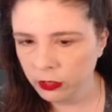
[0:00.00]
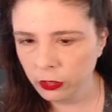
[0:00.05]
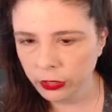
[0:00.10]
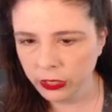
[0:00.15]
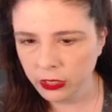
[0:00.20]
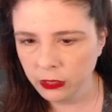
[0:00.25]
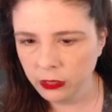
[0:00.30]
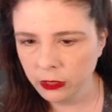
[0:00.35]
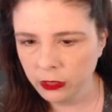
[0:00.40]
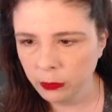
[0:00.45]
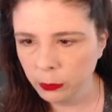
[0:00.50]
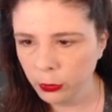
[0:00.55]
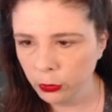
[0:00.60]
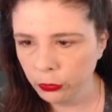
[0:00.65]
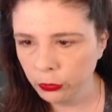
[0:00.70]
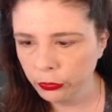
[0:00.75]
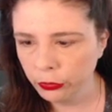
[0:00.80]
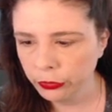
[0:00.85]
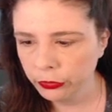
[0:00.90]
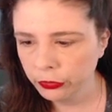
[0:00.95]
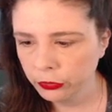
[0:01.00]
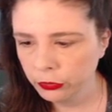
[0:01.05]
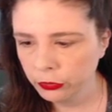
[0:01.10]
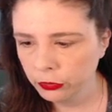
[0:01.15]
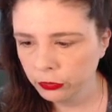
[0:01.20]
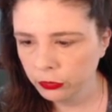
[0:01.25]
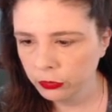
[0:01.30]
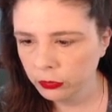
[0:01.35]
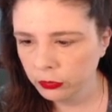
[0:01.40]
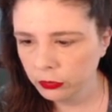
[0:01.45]
Okay, they did both.
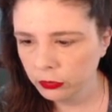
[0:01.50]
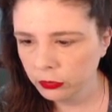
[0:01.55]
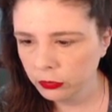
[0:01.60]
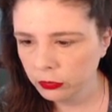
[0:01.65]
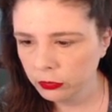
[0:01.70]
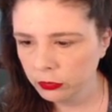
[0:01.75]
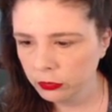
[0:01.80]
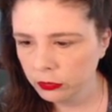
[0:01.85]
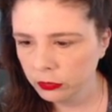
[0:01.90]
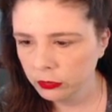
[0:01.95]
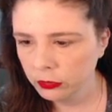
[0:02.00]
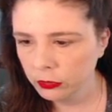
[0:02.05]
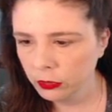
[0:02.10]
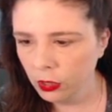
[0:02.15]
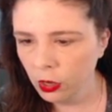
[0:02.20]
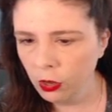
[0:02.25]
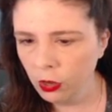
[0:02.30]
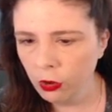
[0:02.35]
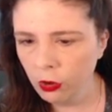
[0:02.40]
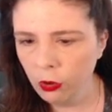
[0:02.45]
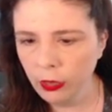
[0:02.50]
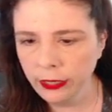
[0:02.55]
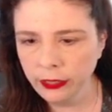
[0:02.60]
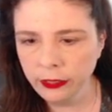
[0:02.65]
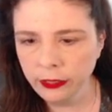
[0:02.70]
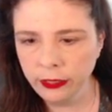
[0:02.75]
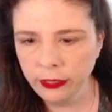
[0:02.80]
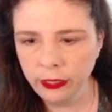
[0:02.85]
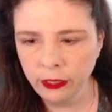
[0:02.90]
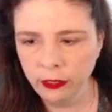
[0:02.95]
Oh, I
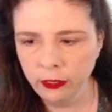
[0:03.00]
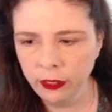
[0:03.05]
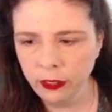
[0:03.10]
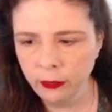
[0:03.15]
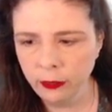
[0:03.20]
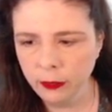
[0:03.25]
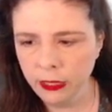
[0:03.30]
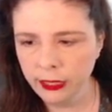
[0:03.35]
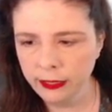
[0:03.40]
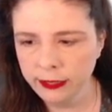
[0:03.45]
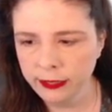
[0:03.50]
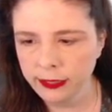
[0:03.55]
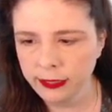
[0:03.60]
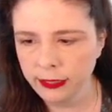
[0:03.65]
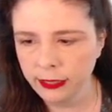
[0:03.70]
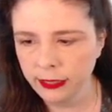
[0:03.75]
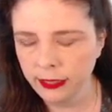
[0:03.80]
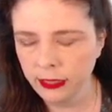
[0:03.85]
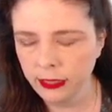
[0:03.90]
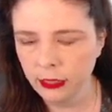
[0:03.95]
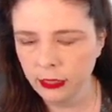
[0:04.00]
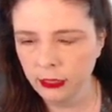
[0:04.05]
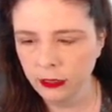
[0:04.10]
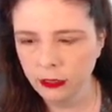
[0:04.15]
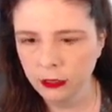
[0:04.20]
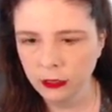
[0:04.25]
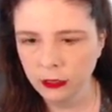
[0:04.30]
didn't hear them last night.